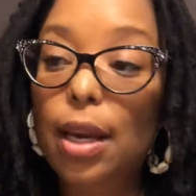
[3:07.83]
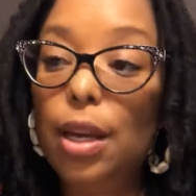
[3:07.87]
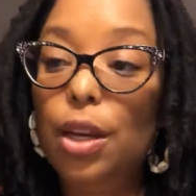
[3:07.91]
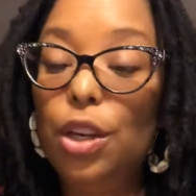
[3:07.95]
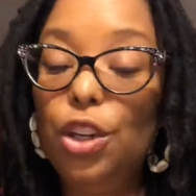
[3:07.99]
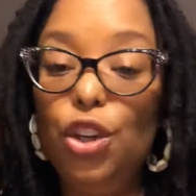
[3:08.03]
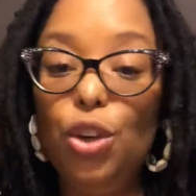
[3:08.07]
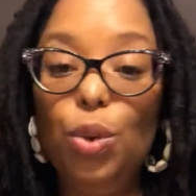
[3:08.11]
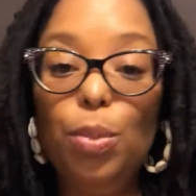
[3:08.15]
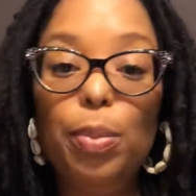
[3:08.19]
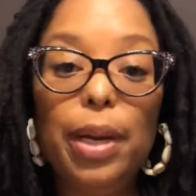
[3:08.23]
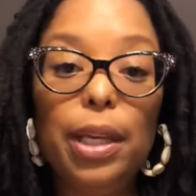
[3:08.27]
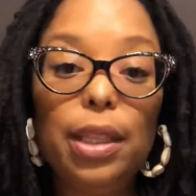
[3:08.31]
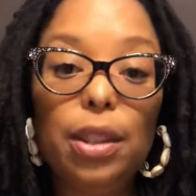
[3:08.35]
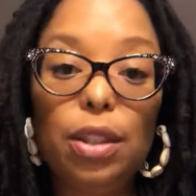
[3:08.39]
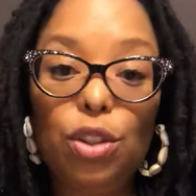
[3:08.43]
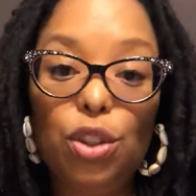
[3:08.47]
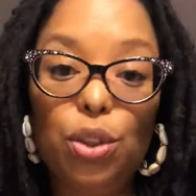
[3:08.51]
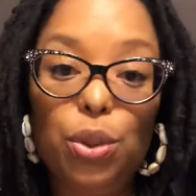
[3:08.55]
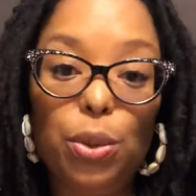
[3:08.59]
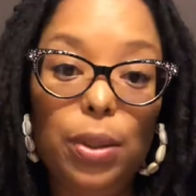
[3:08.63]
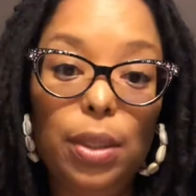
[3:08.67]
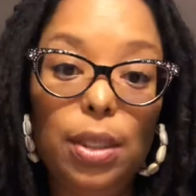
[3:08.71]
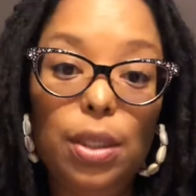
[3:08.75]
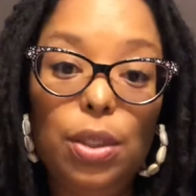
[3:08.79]
You make the
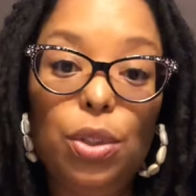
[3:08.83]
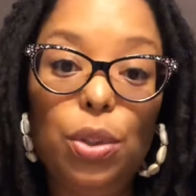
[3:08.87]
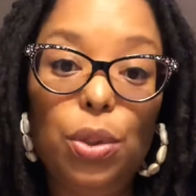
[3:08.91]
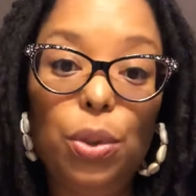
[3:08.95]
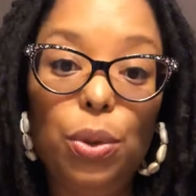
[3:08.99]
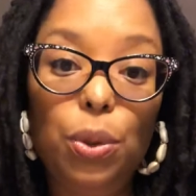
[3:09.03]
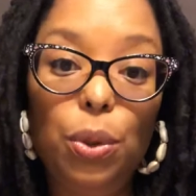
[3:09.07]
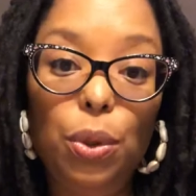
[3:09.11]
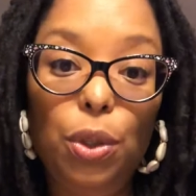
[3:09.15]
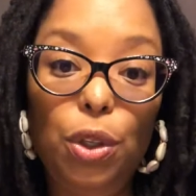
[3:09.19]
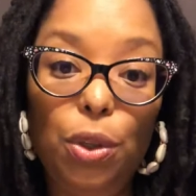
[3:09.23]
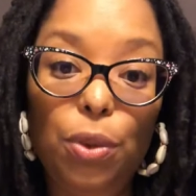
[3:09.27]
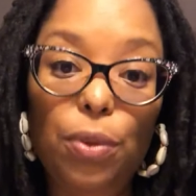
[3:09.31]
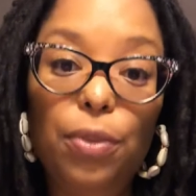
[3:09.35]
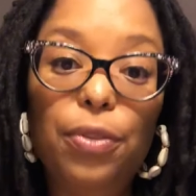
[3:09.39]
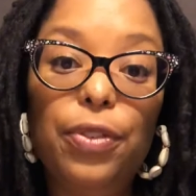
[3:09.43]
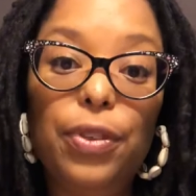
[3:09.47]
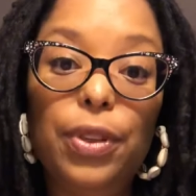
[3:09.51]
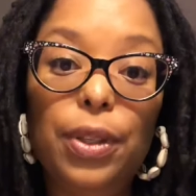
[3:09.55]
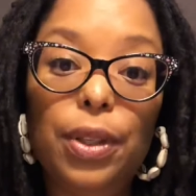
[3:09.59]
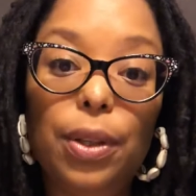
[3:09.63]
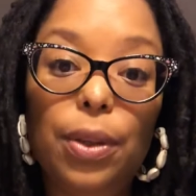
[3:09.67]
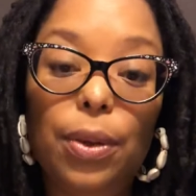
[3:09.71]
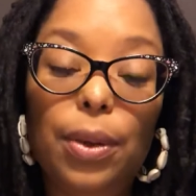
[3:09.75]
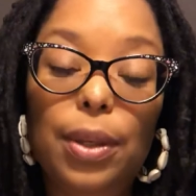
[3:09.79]
choice who you
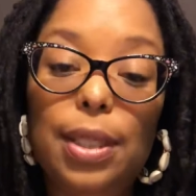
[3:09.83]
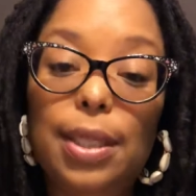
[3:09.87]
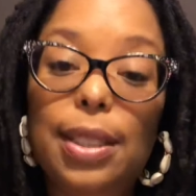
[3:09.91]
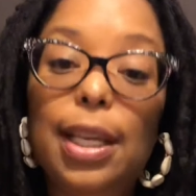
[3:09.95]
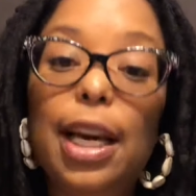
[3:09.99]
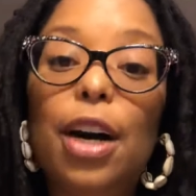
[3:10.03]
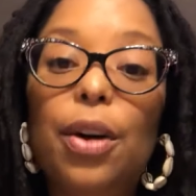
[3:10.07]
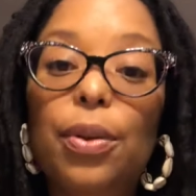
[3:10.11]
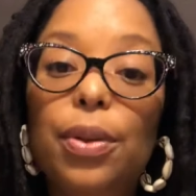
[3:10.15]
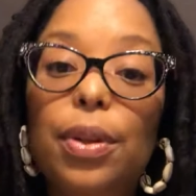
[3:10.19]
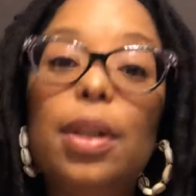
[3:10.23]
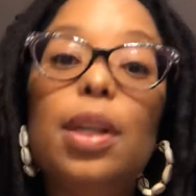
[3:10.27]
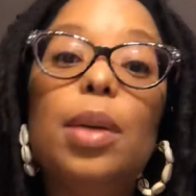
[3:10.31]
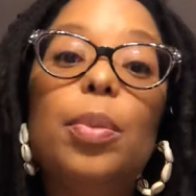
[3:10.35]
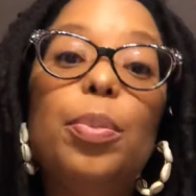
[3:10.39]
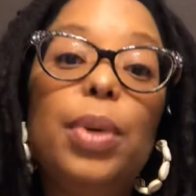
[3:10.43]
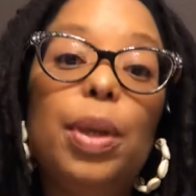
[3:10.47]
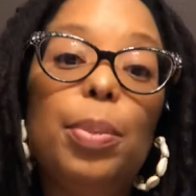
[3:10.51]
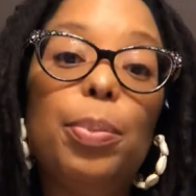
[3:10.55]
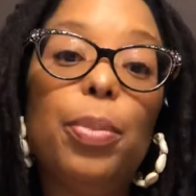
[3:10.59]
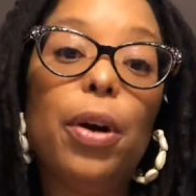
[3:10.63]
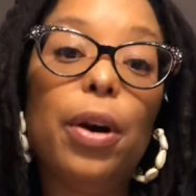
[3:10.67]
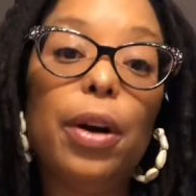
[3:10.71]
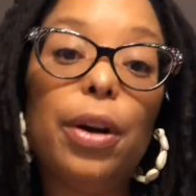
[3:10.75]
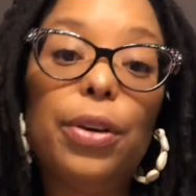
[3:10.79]
feel is healthy to be
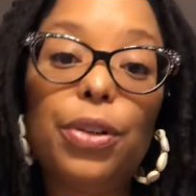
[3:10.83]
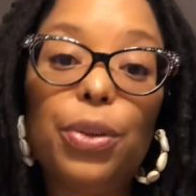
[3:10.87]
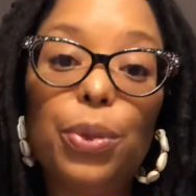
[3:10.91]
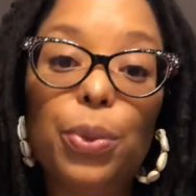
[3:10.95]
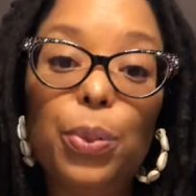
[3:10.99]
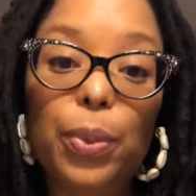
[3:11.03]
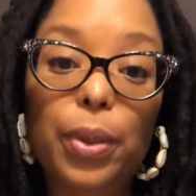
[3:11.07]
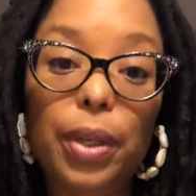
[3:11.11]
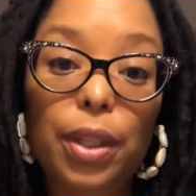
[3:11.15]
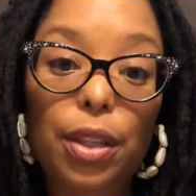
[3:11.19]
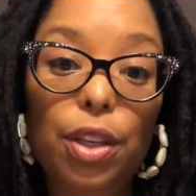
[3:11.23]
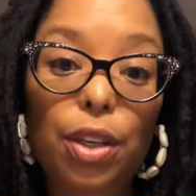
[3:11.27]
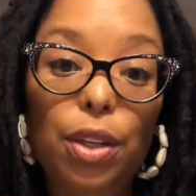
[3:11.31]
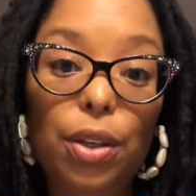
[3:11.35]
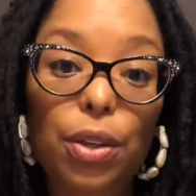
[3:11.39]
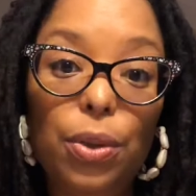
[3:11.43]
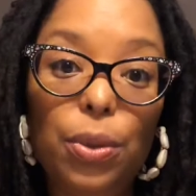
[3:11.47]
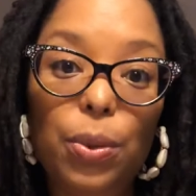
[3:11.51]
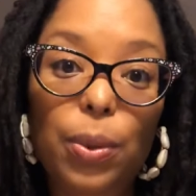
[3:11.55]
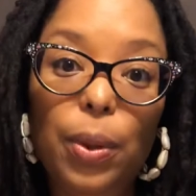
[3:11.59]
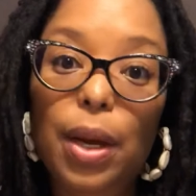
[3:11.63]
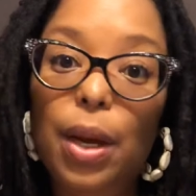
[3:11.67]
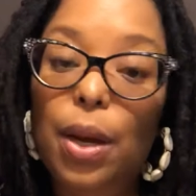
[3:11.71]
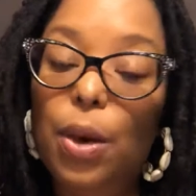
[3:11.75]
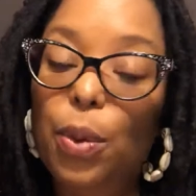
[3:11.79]
partnered with
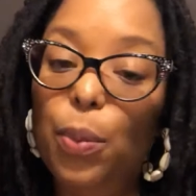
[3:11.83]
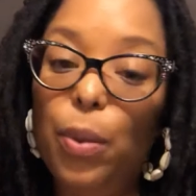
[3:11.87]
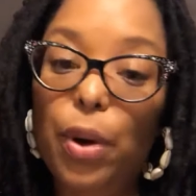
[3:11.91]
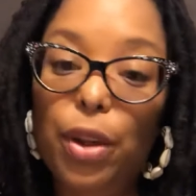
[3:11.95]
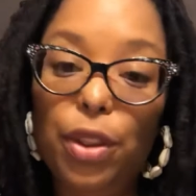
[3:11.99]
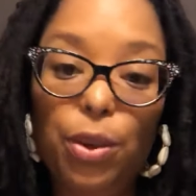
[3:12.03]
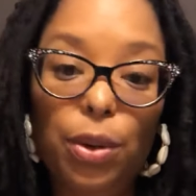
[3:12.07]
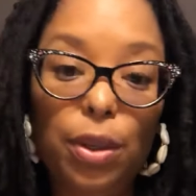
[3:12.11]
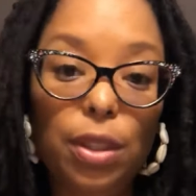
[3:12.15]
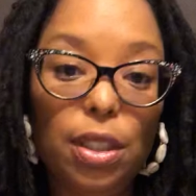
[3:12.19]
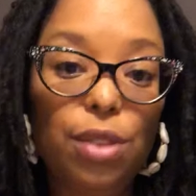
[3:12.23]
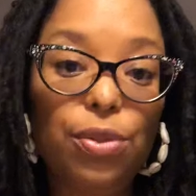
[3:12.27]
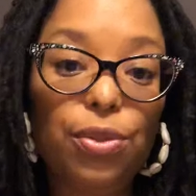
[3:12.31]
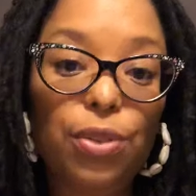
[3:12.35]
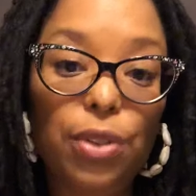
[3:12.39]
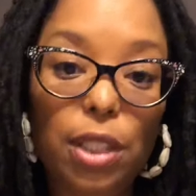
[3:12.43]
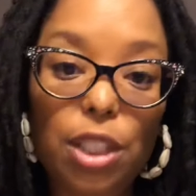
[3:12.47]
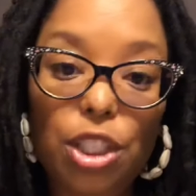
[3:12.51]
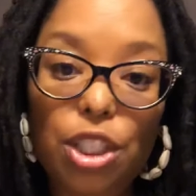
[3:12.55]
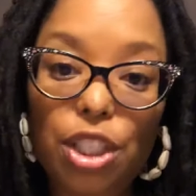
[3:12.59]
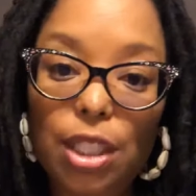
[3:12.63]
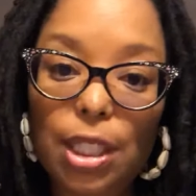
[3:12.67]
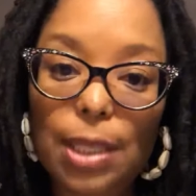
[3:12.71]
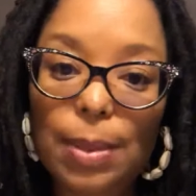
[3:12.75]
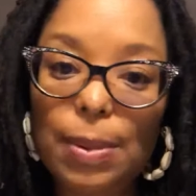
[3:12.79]
you, whether it's
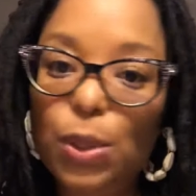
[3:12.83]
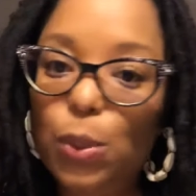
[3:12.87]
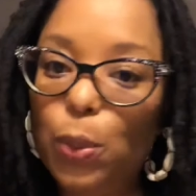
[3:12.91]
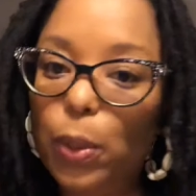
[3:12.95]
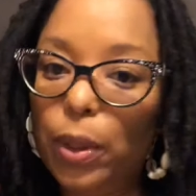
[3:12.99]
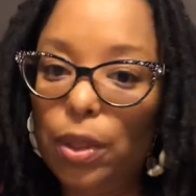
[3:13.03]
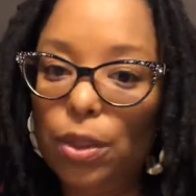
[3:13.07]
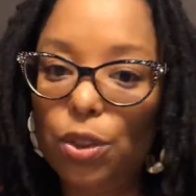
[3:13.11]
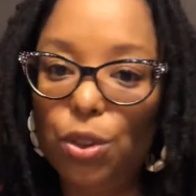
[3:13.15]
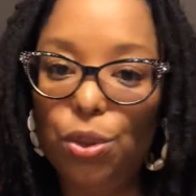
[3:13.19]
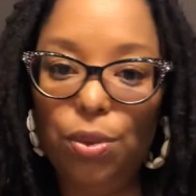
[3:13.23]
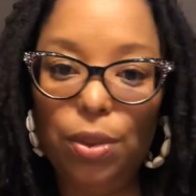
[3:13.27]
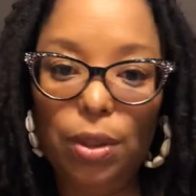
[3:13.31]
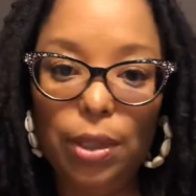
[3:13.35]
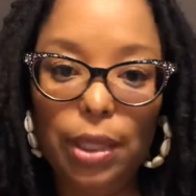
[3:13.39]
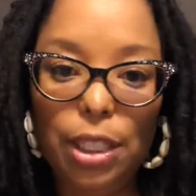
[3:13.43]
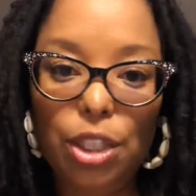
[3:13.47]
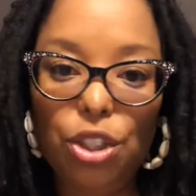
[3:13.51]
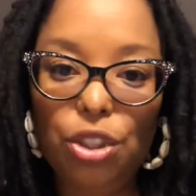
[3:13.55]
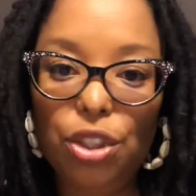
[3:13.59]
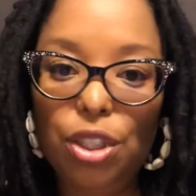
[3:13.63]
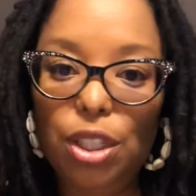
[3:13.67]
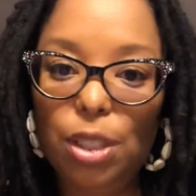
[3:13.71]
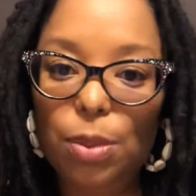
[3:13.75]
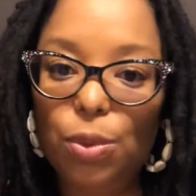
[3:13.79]
friendships, whether it's
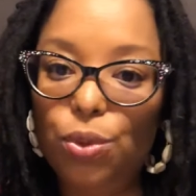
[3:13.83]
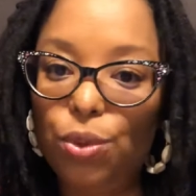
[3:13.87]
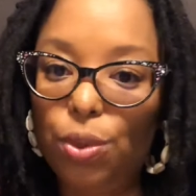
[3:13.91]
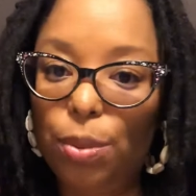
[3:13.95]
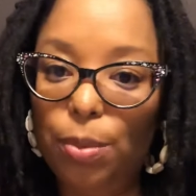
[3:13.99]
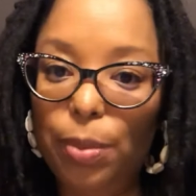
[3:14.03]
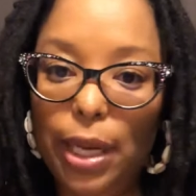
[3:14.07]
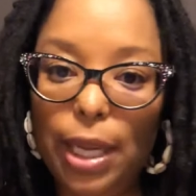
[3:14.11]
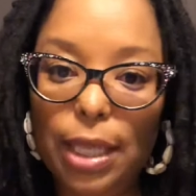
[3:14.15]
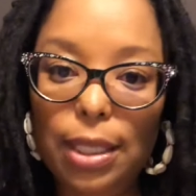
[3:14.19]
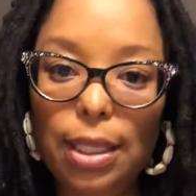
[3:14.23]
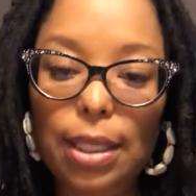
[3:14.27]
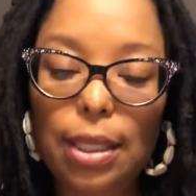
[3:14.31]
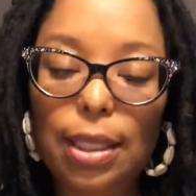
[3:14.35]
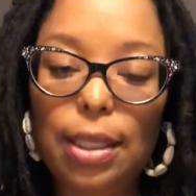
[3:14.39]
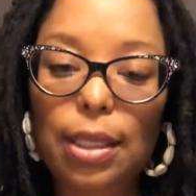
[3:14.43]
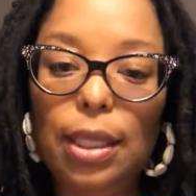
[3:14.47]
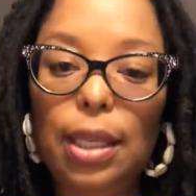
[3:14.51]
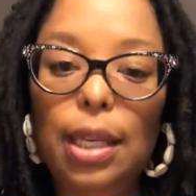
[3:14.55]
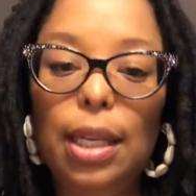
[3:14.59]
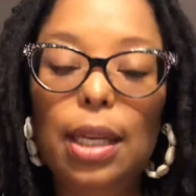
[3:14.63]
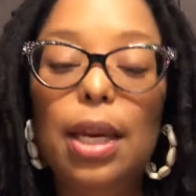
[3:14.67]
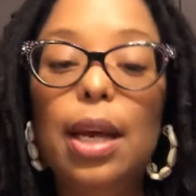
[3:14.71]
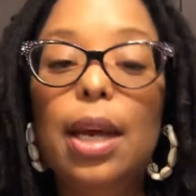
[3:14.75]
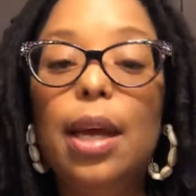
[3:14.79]
relationships
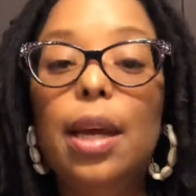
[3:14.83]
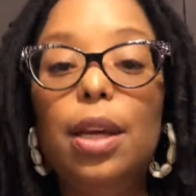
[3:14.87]
romantically.